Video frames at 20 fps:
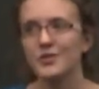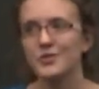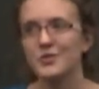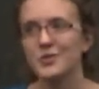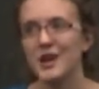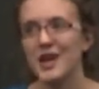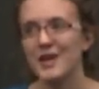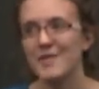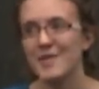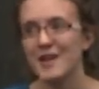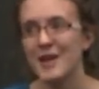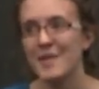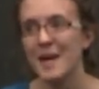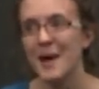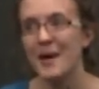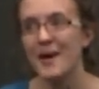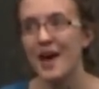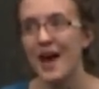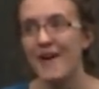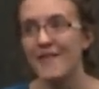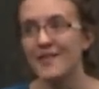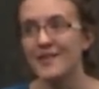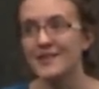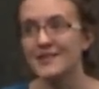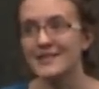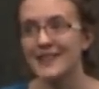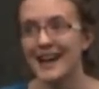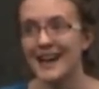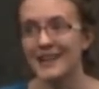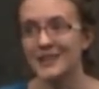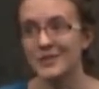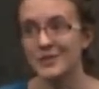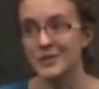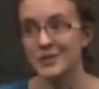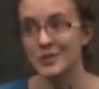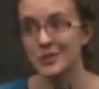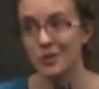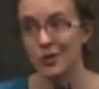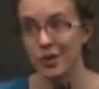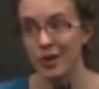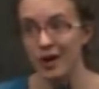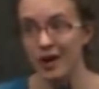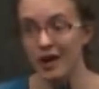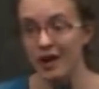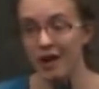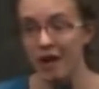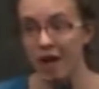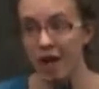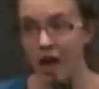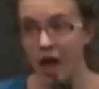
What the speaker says: dreaming about having sex with Troy.